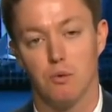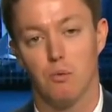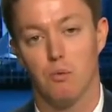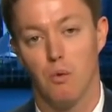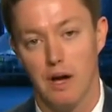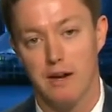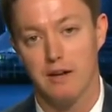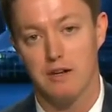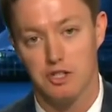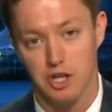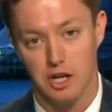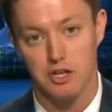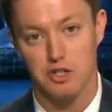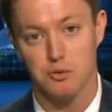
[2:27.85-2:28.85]
one
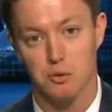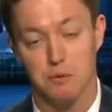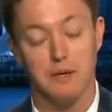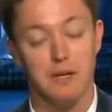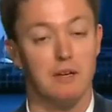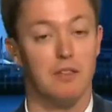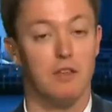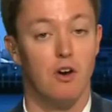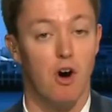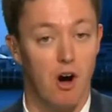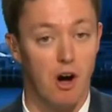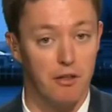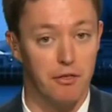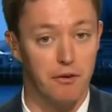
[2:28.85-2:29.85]
judge will be the
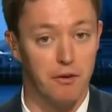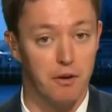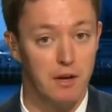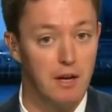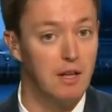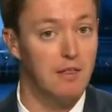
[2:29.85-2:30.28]
author.